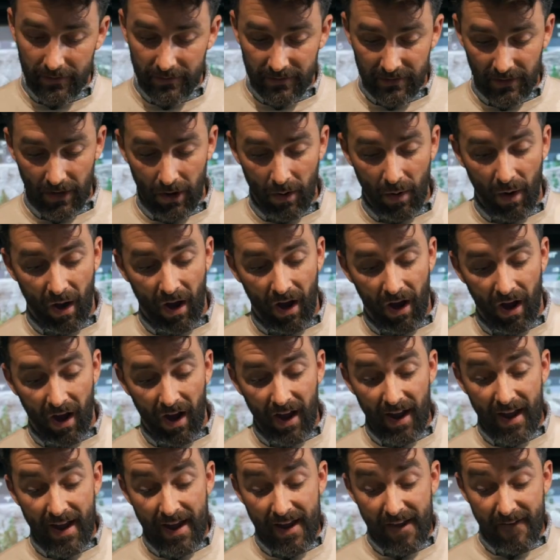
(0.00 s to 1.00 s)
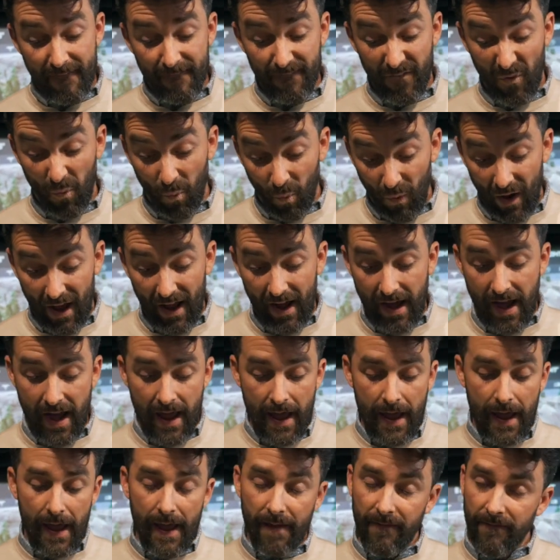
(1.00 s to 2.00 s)
So I, for one,
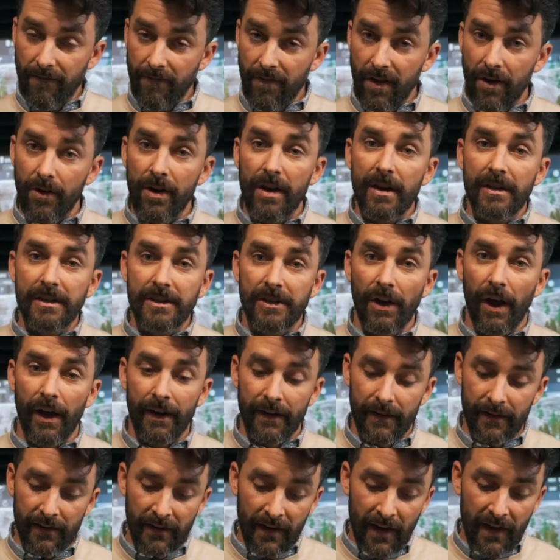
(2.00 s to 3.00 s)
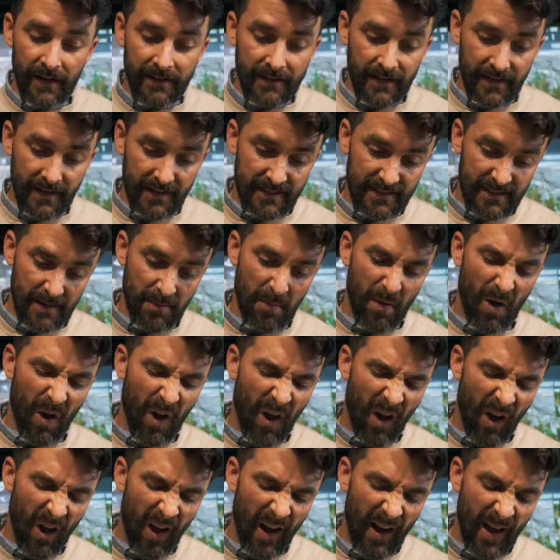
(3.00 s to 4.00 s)
am very excited to hit some
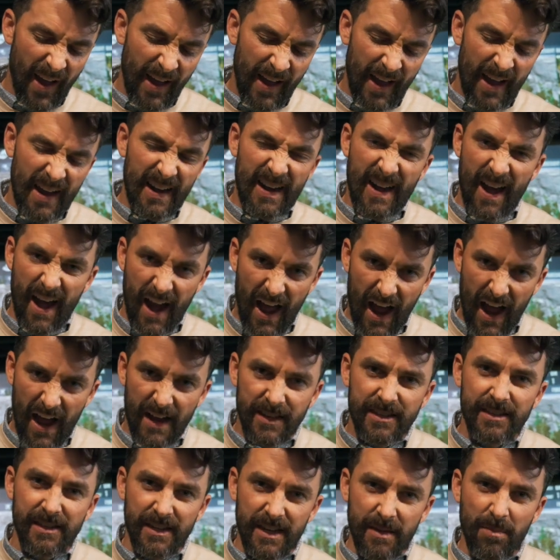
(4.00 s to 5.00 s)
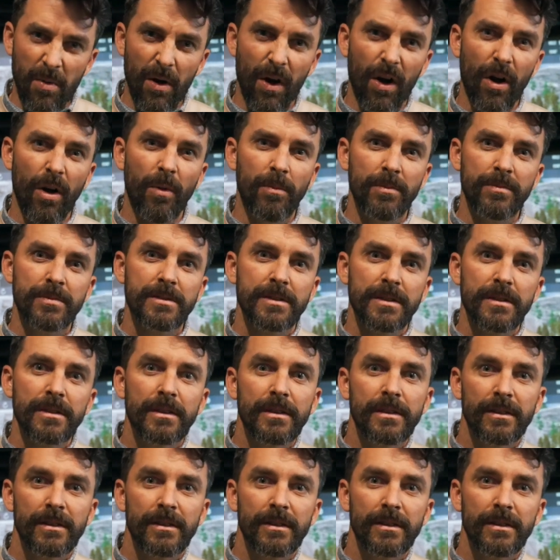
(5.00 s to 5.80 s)
high, nasty bombs.